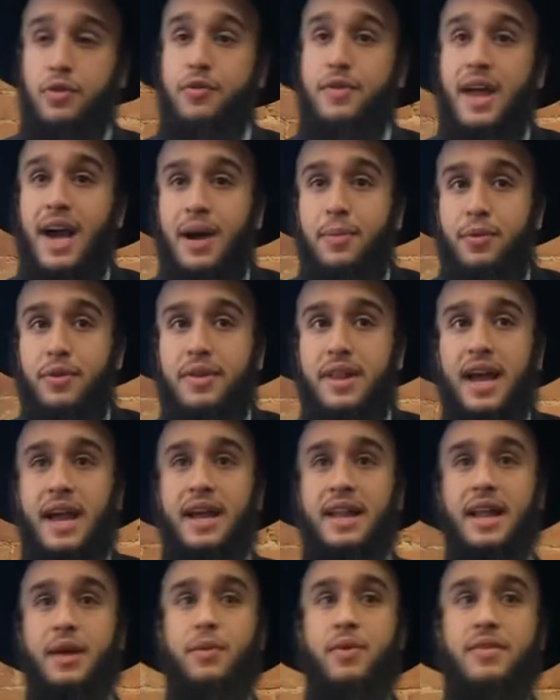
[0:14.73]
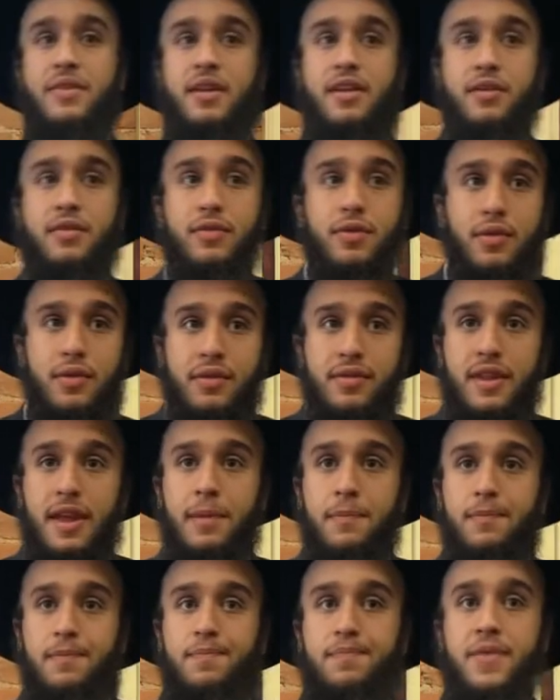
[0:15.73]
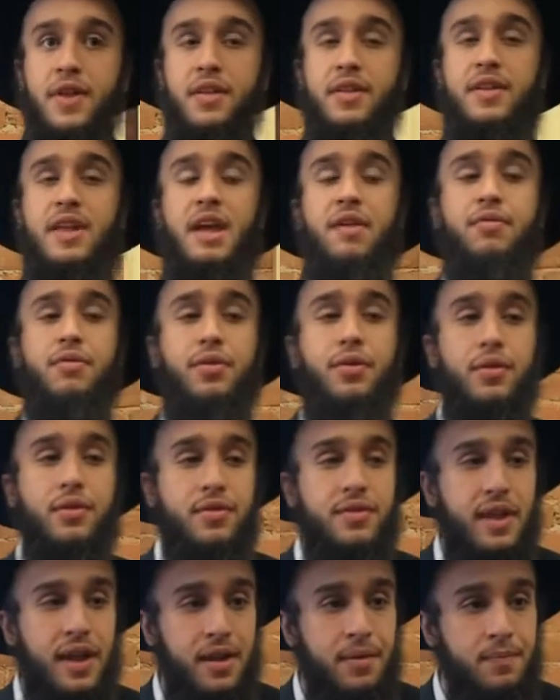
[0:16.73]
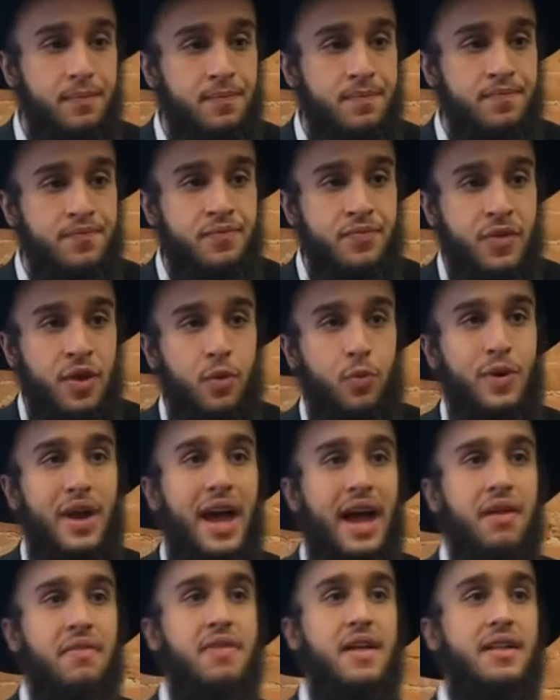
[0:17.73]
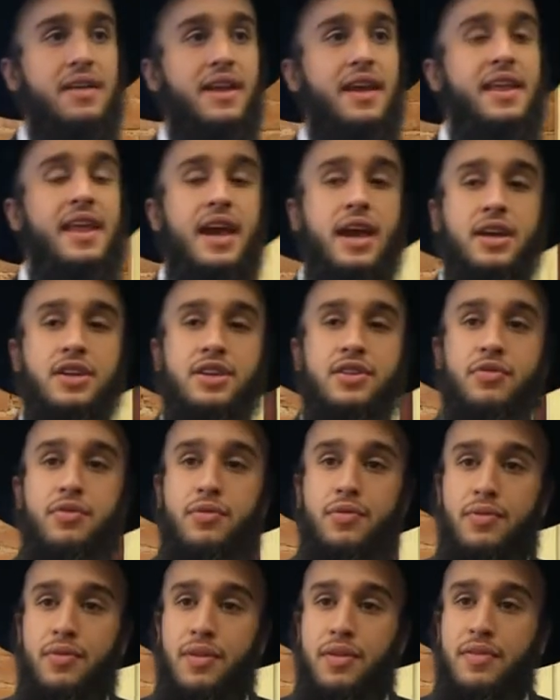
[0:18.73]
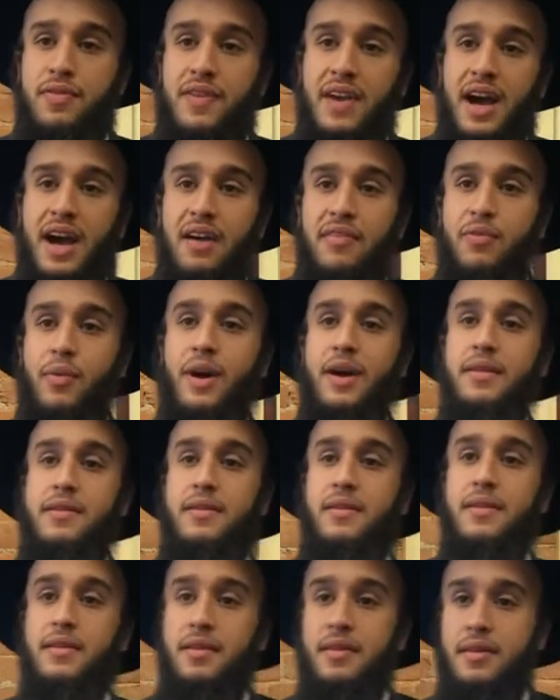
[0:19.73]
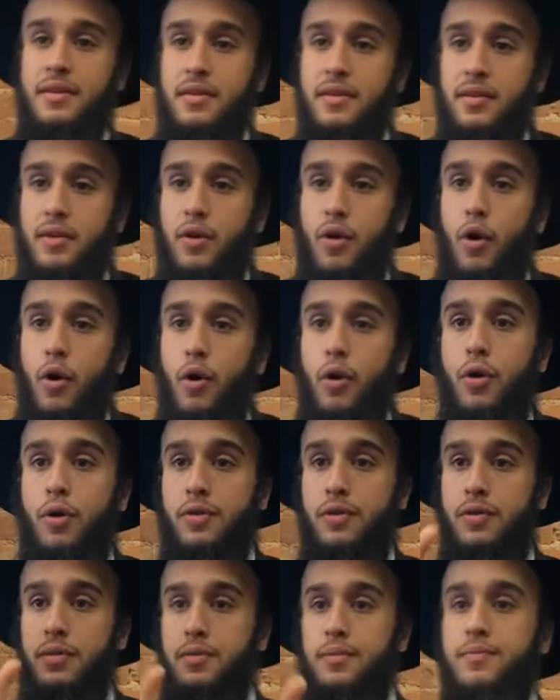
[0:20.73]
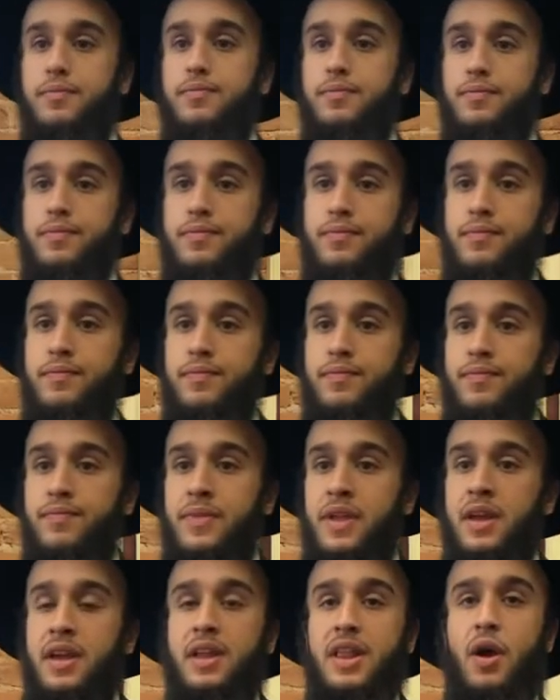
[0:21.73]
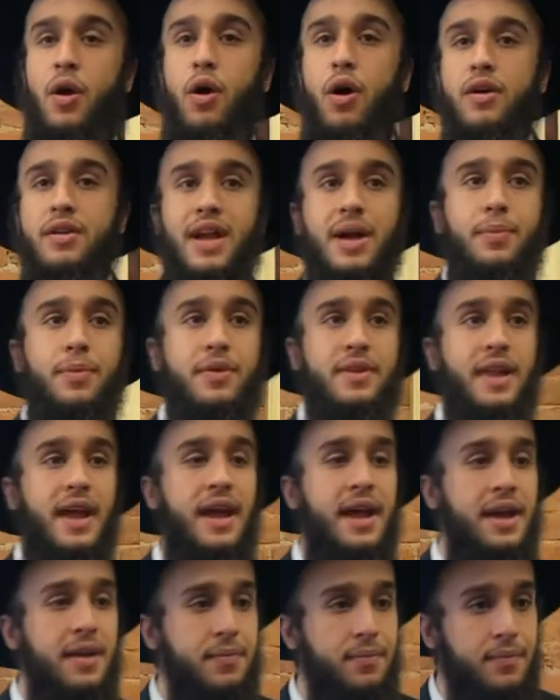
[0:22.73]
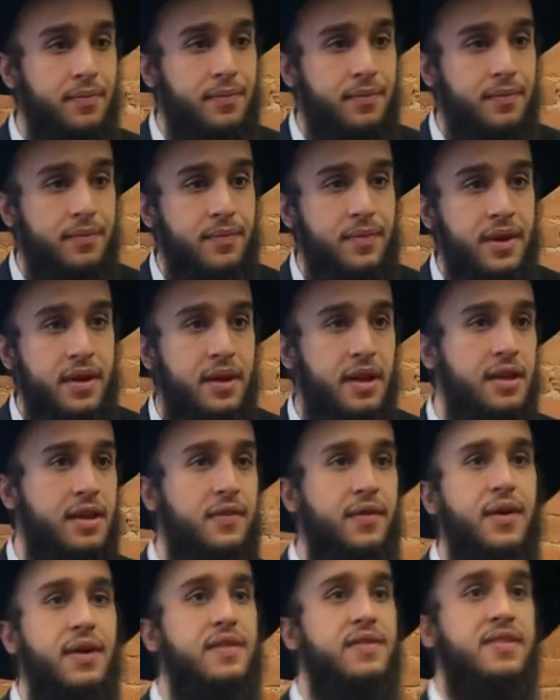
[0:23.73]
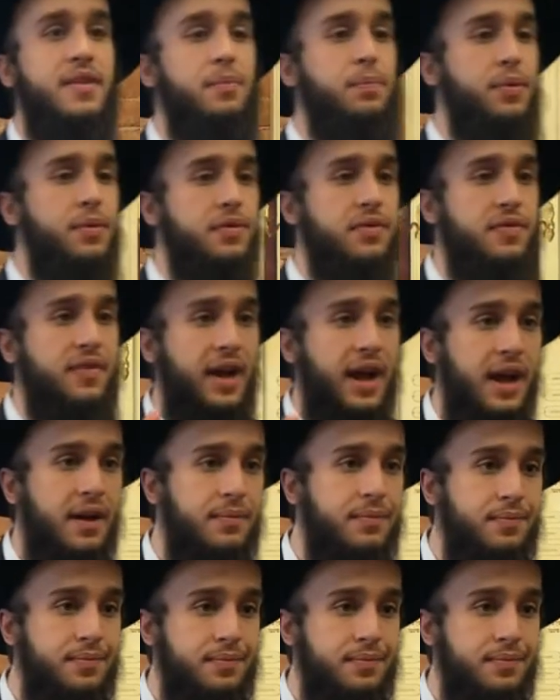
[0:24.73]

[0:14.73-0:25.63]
Today, Rabbotai, like we said, is Thursday. And the day of Thursday, we have that connection to the Sfirah of what? Hod. Now, Hod Rabbotai is a very simple Sfirah.